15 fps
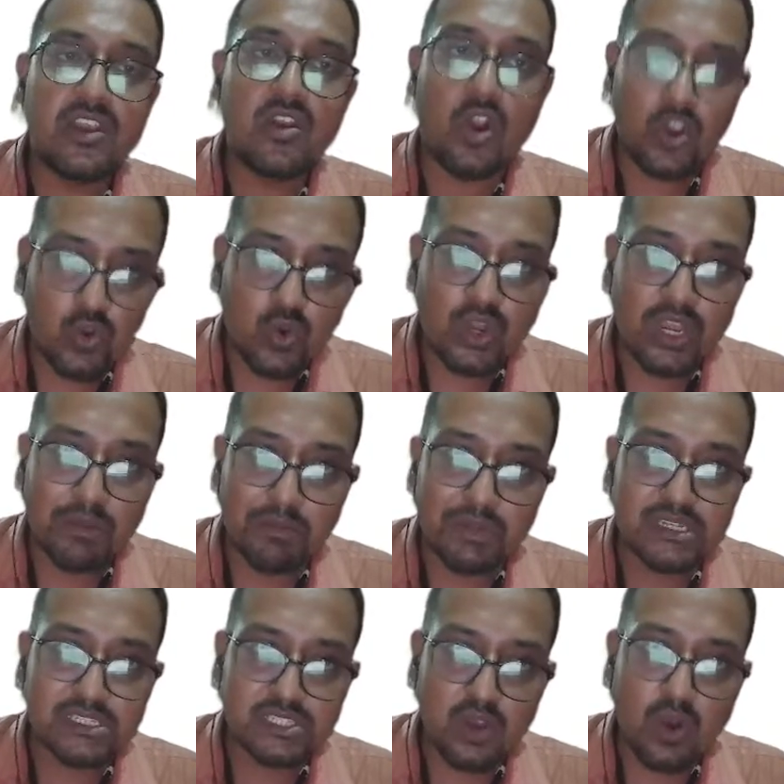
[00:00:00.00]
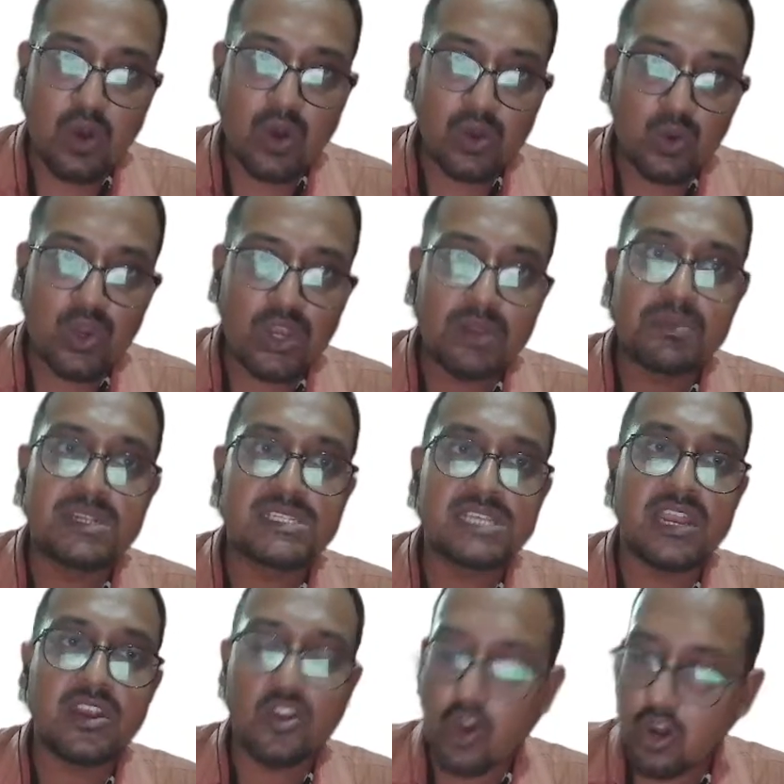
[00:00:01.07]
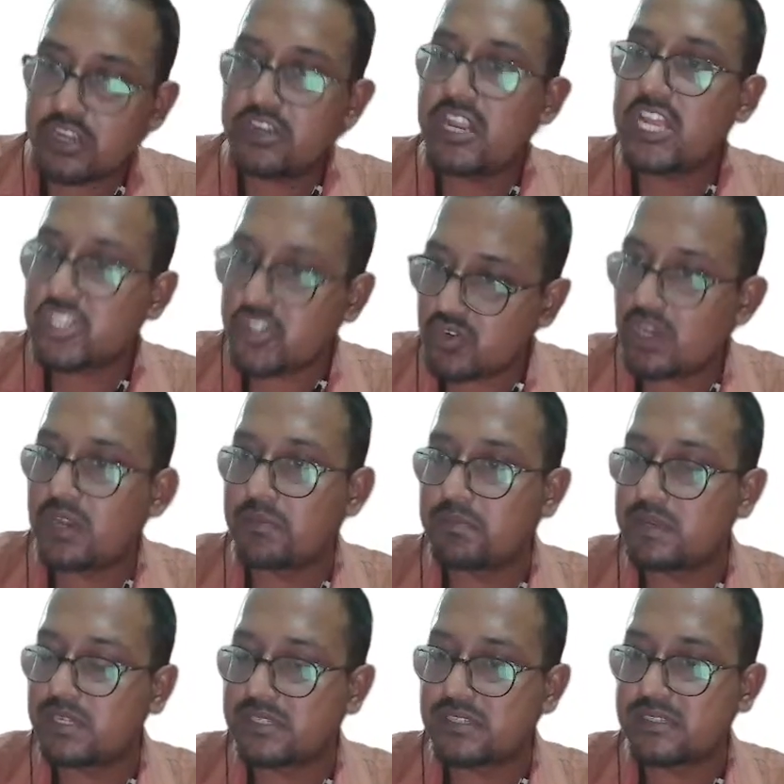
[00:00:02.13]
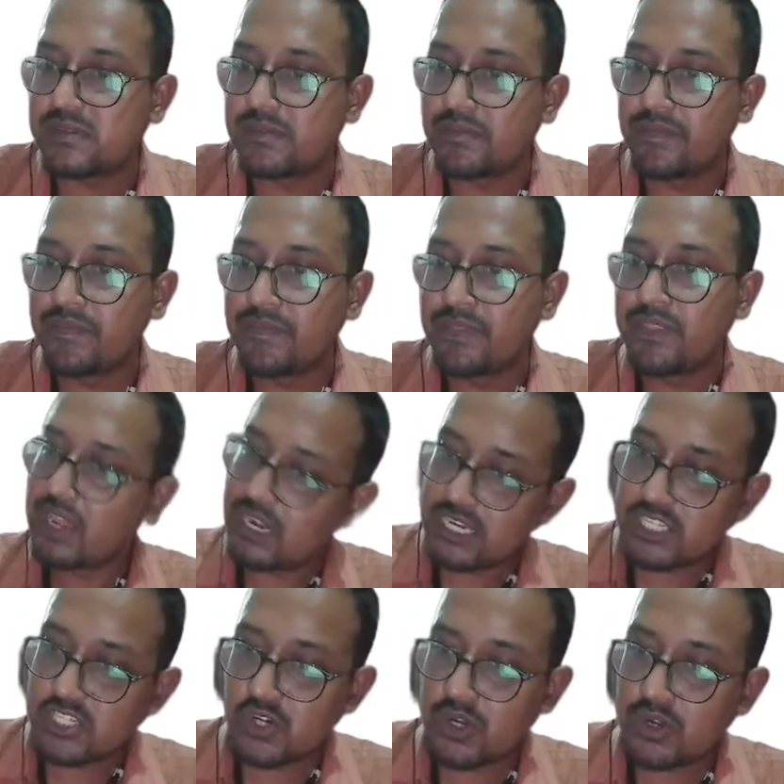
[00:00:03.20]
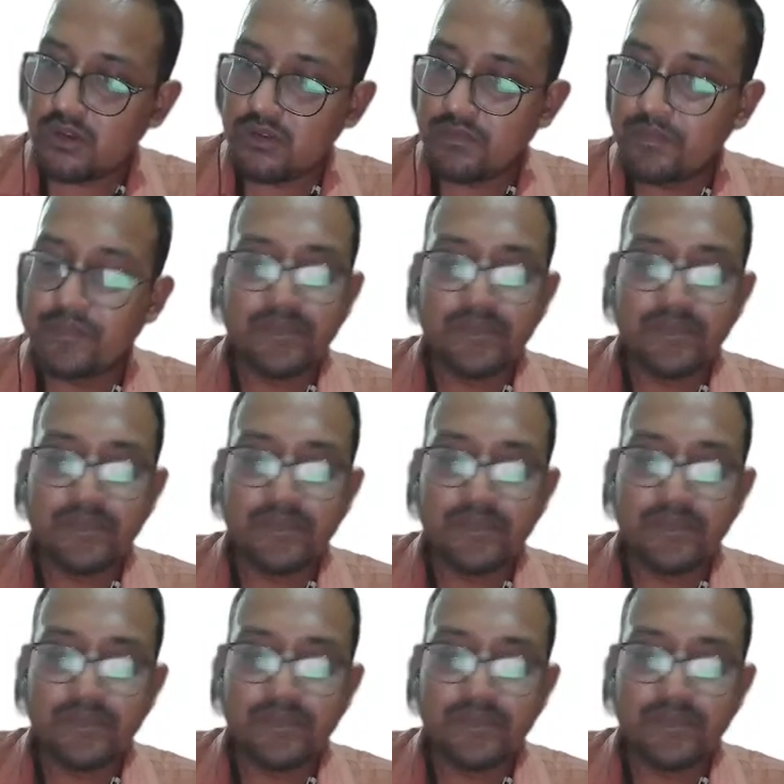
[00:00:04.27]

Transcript: are not whole numbers. All whole numbers are not natural numbers. Understood?